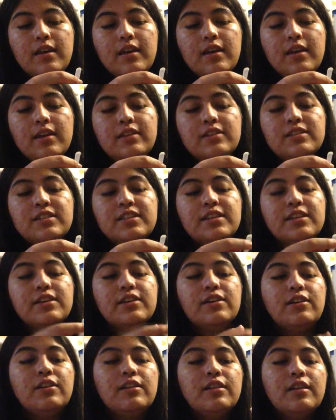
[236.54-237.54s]

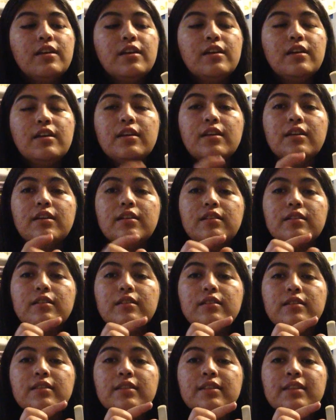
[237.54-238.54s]
until
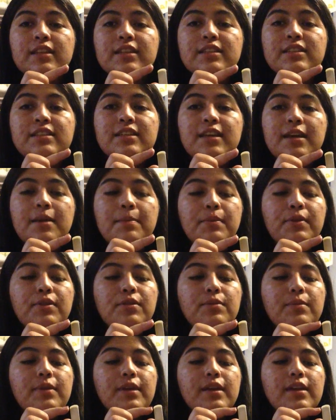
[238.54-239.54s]
the tip of
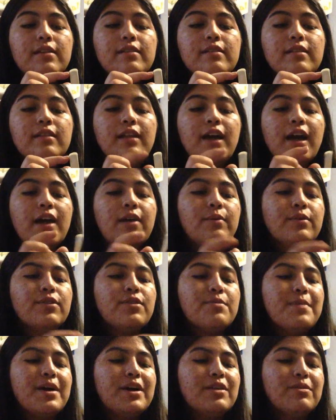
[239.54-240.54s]
the reed is aligned with
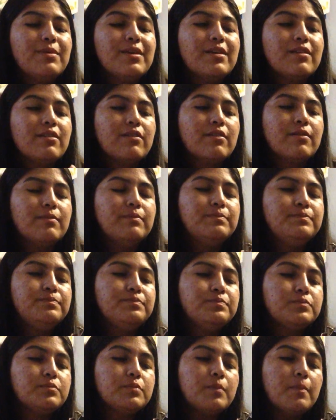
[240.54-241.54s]
the mouthpiece.
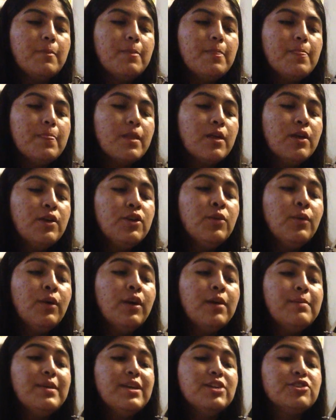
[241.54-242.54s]
You
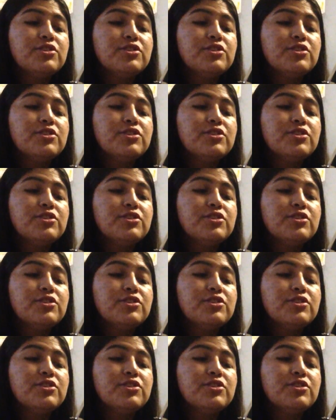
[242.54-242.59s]
want to make